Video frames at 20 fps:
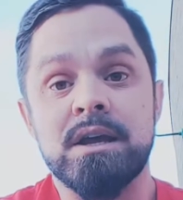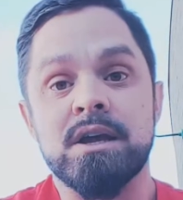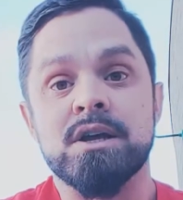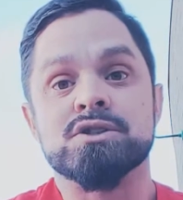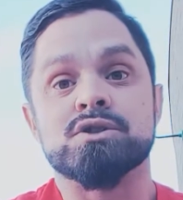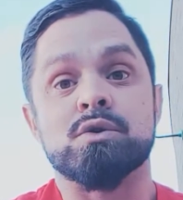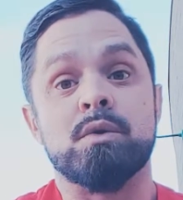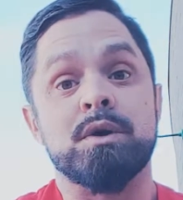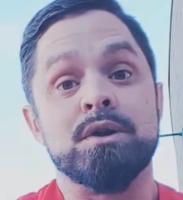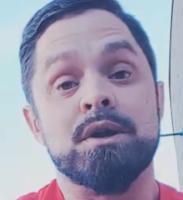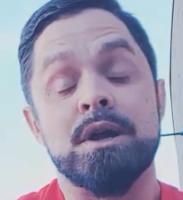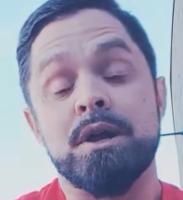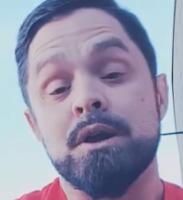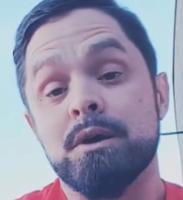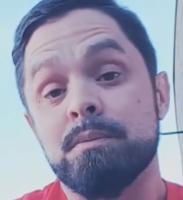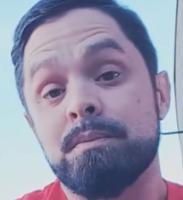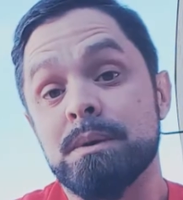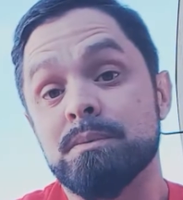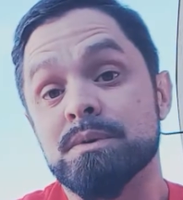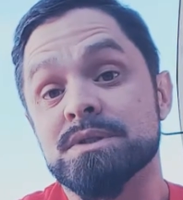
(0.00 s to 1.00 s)
So when you hear
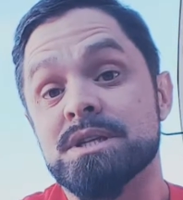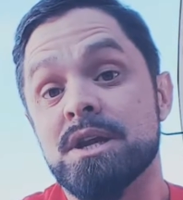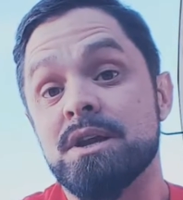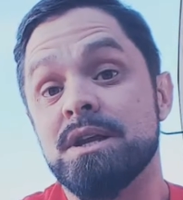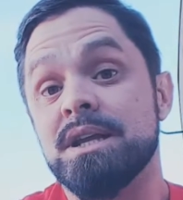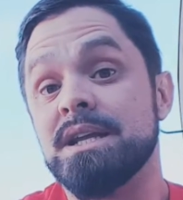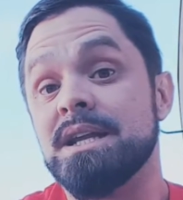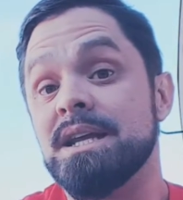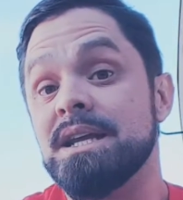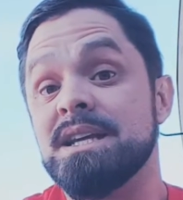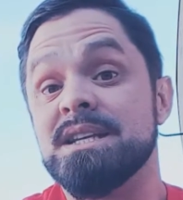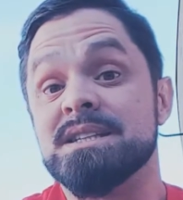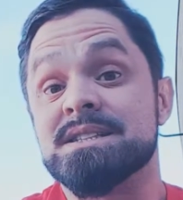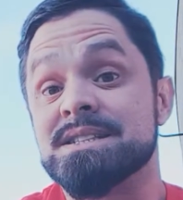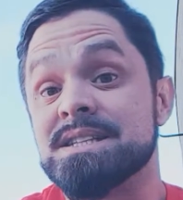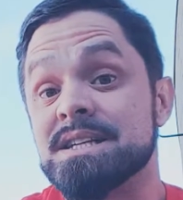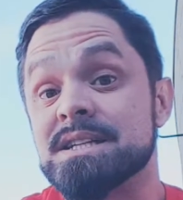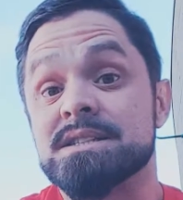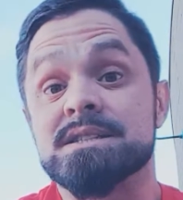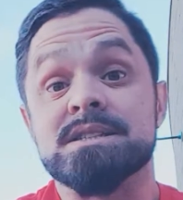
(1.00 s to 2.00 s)
people say you need to eat
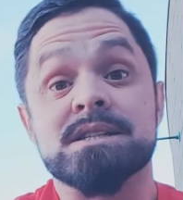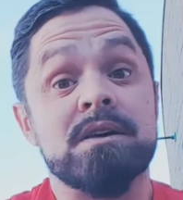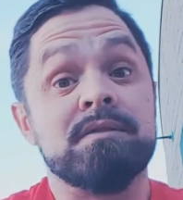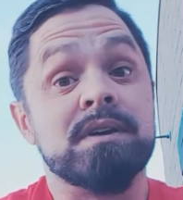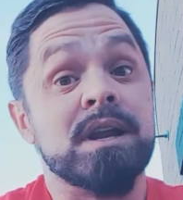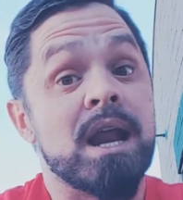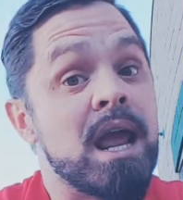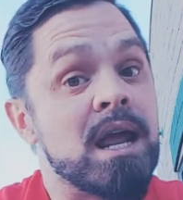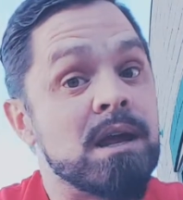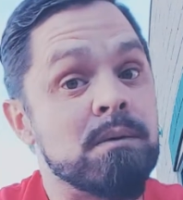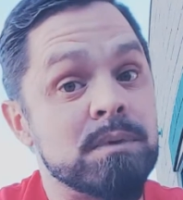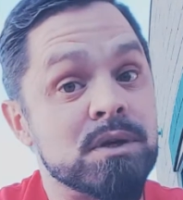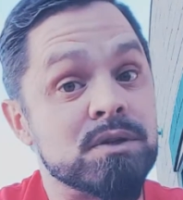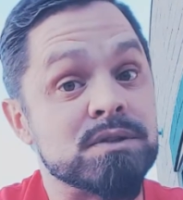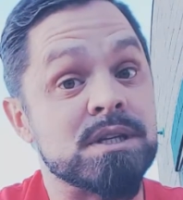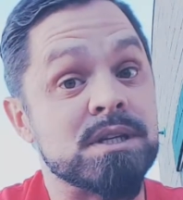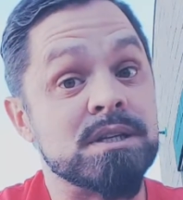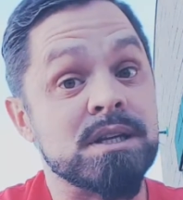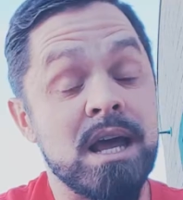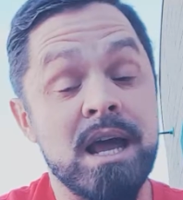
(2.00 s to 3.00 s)
6, 7, 8
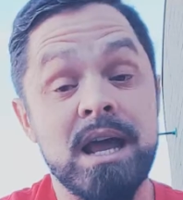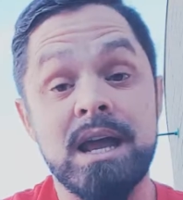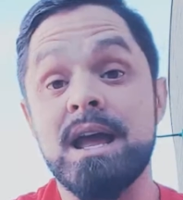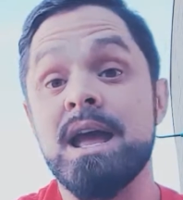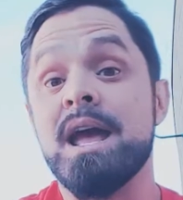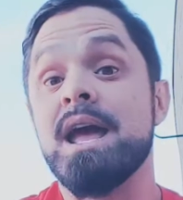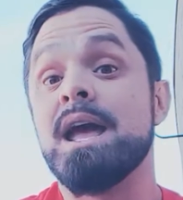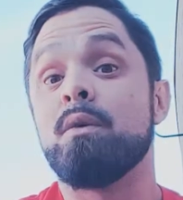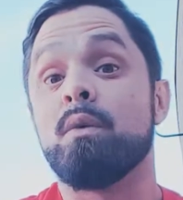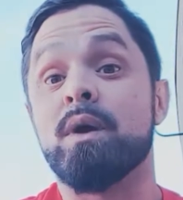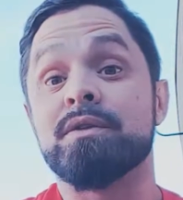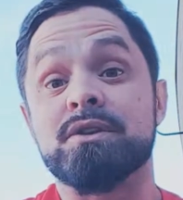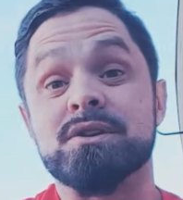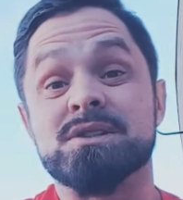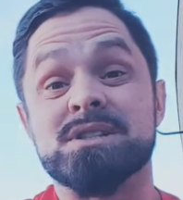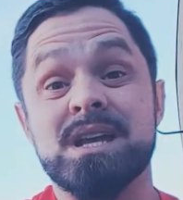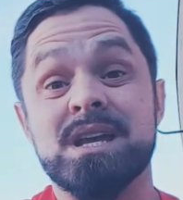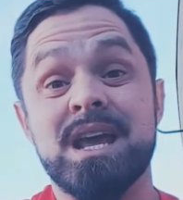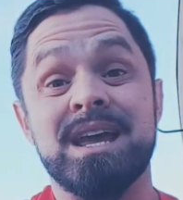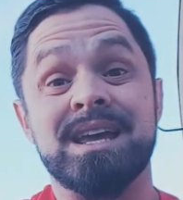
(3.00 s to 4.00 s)
meals a day, what they're
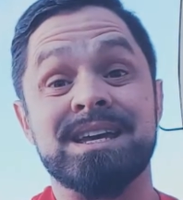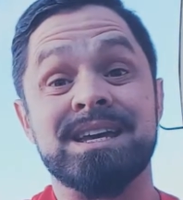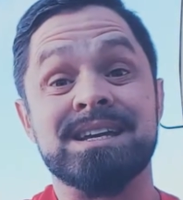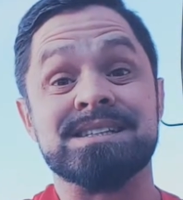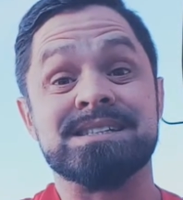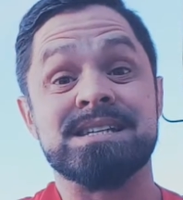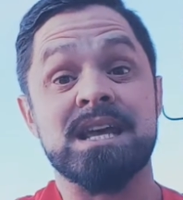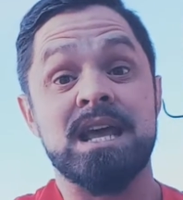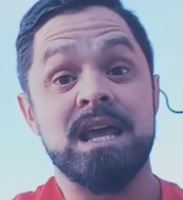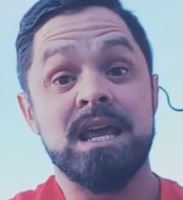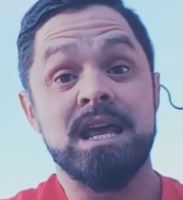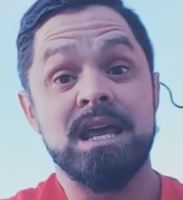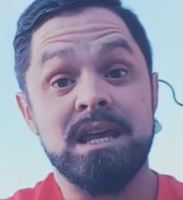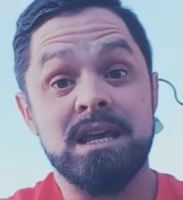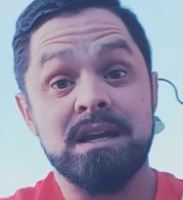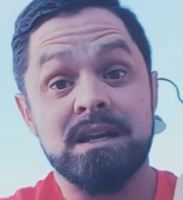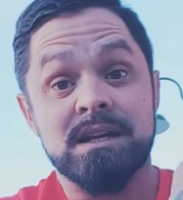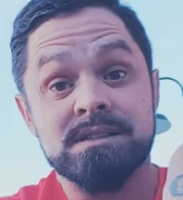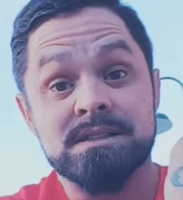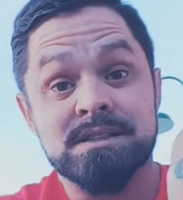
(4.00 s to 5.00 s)
saying is
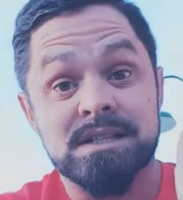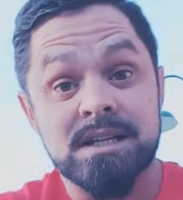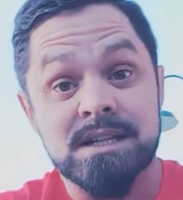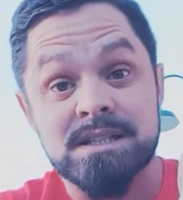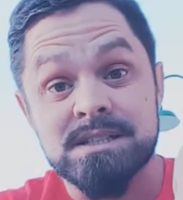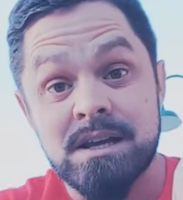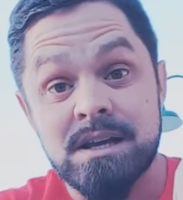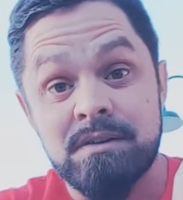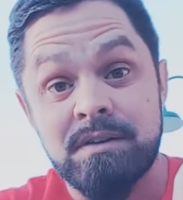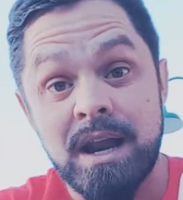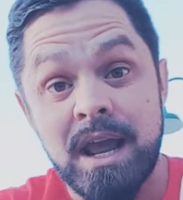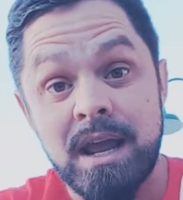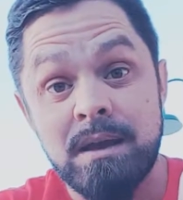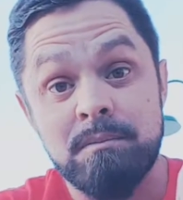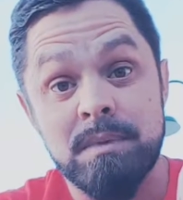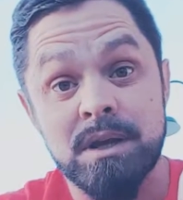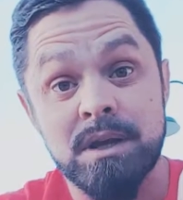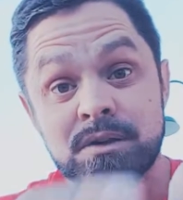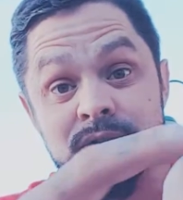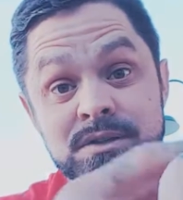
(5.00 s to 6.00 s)
eat 6, 7, 8
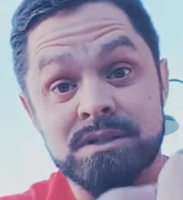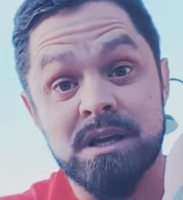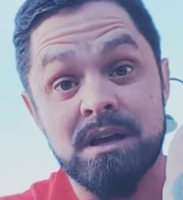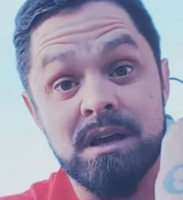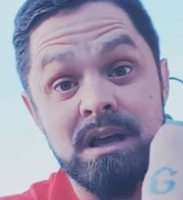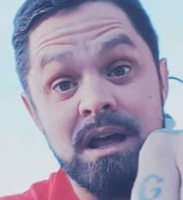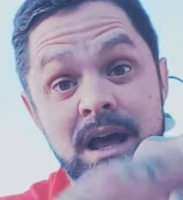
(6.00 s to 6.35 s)
meals